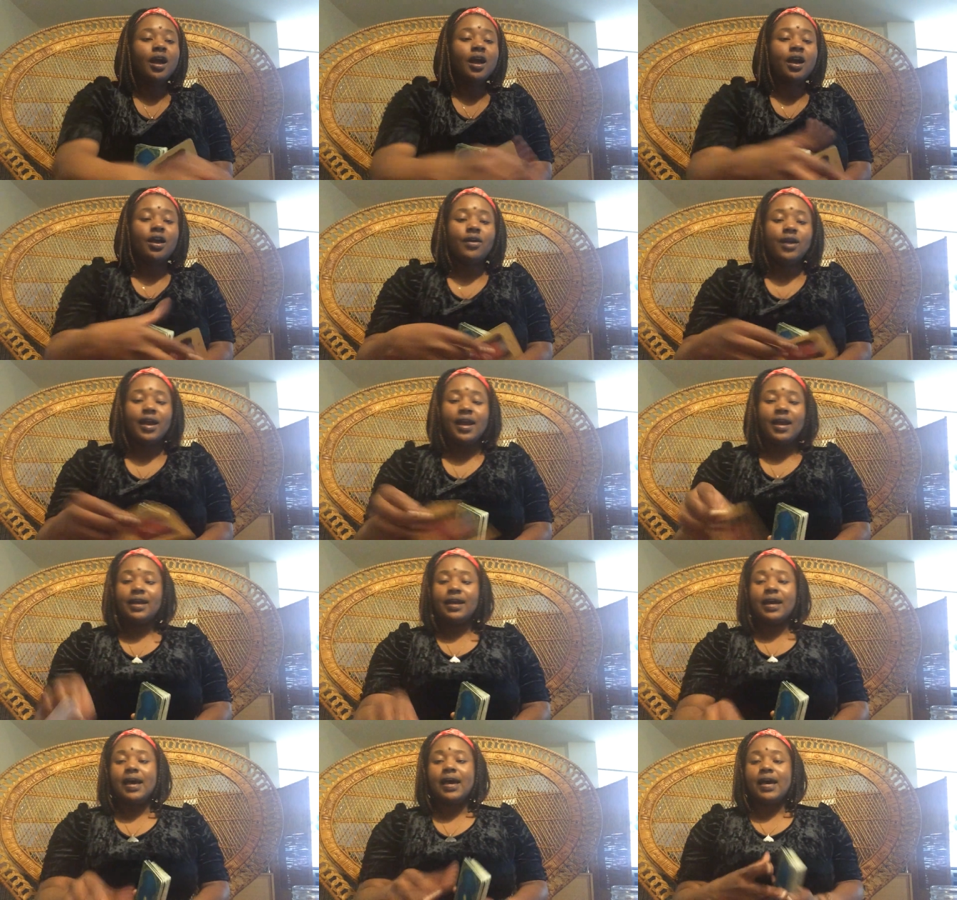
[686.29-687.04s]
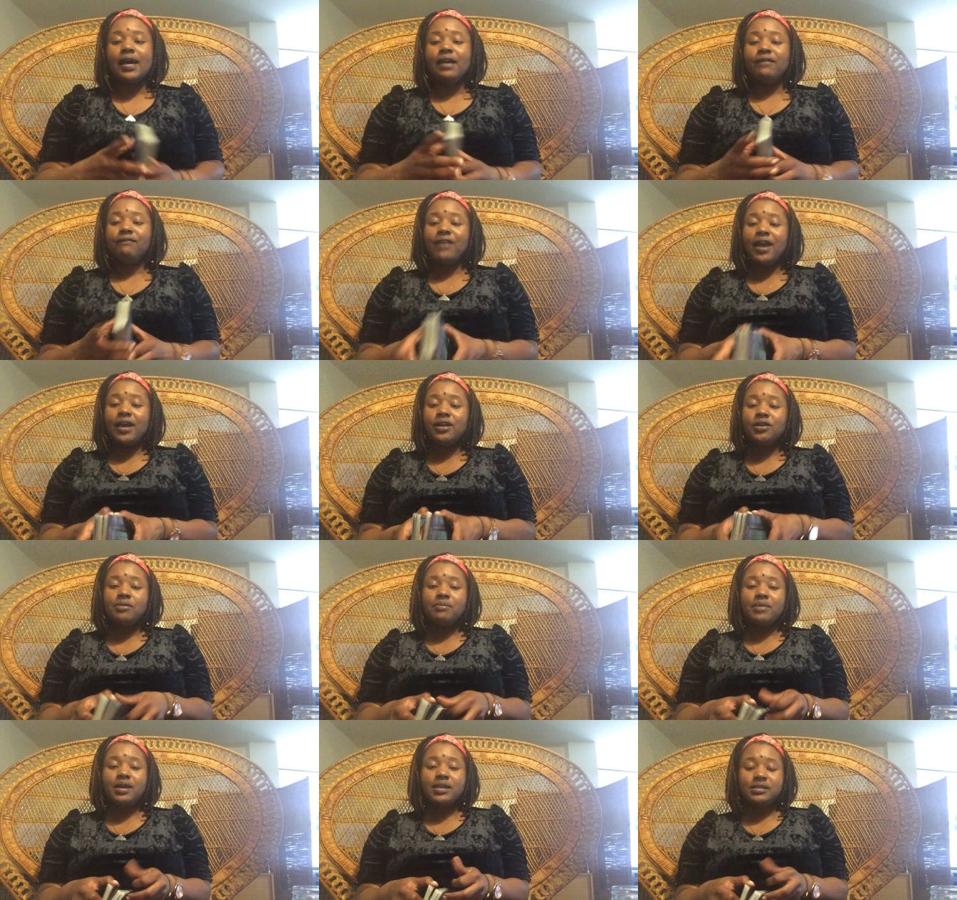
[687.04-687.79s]
All right, God.
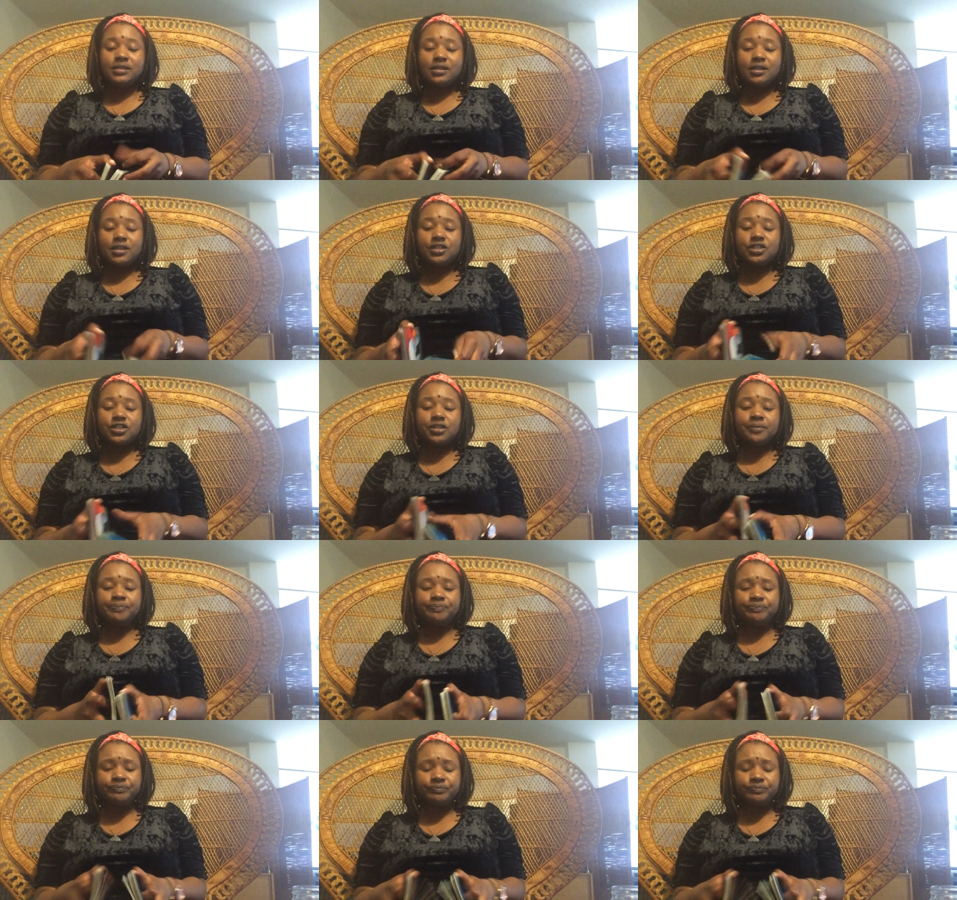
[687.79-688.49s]
Final message.